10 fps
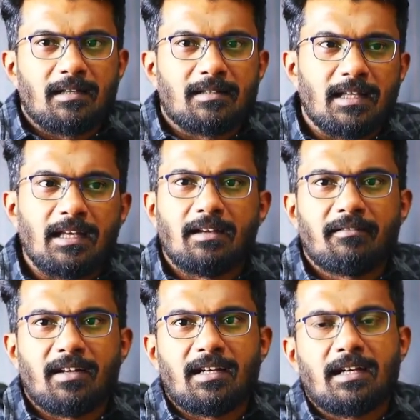thing
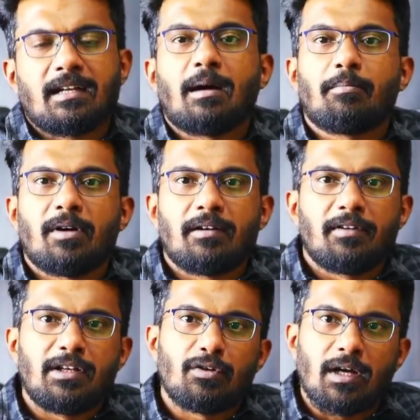
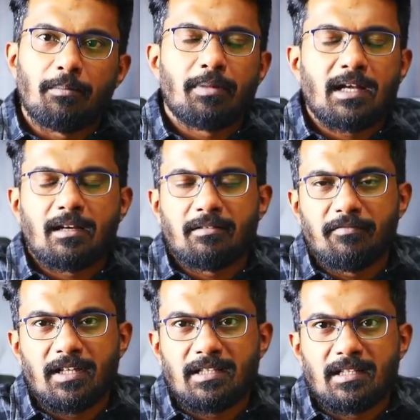when you compare it
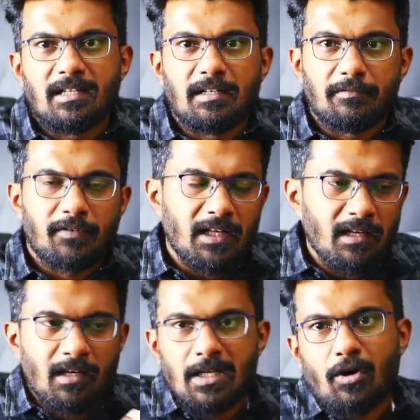with
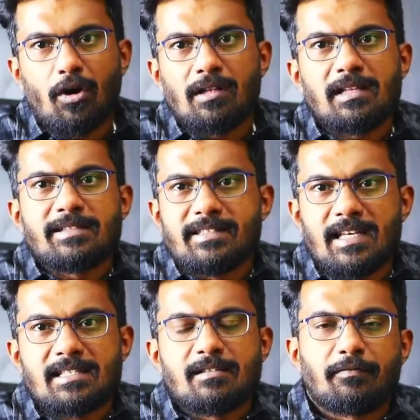Nifty. all these
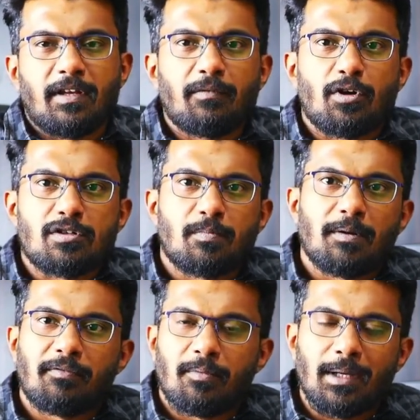days Nifty was
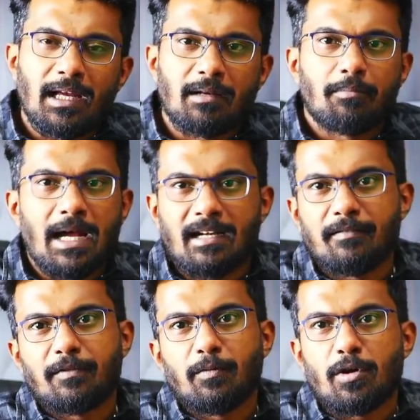performing and Bank
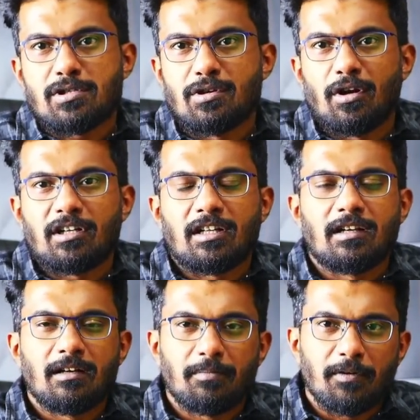Nifty was not
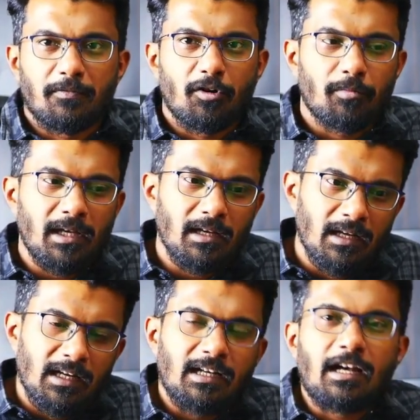performing.
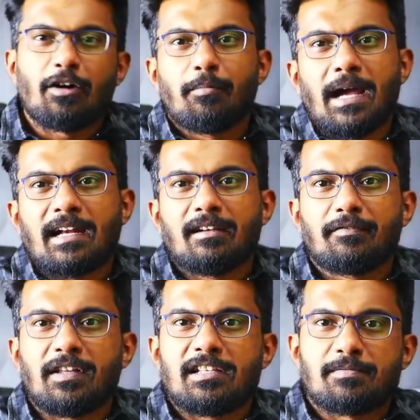Now Bank Nifty is